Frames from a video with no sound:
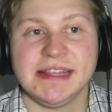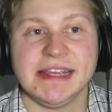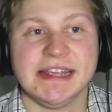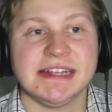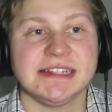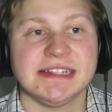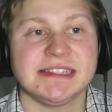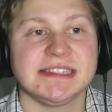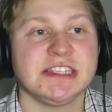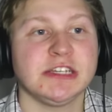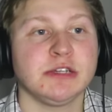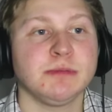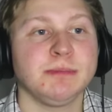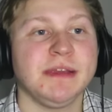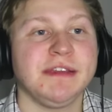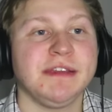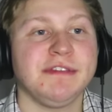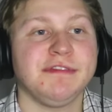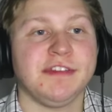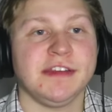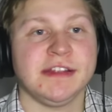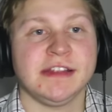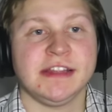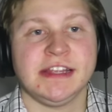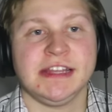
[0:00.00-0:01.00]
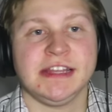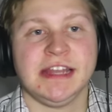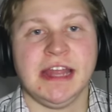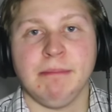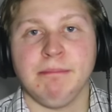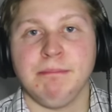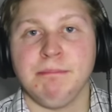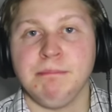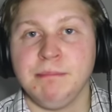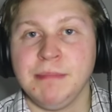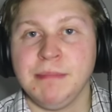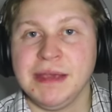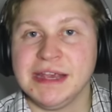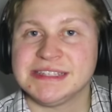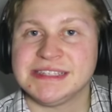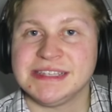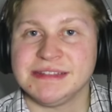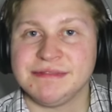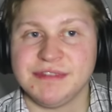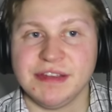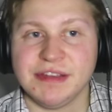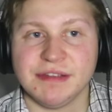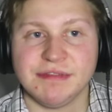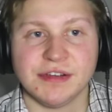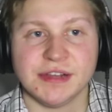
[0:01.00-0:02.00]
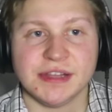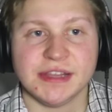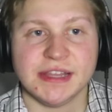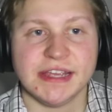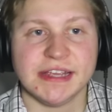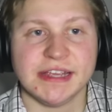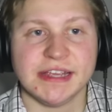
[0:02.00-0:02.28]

they can still be feeling a mix of different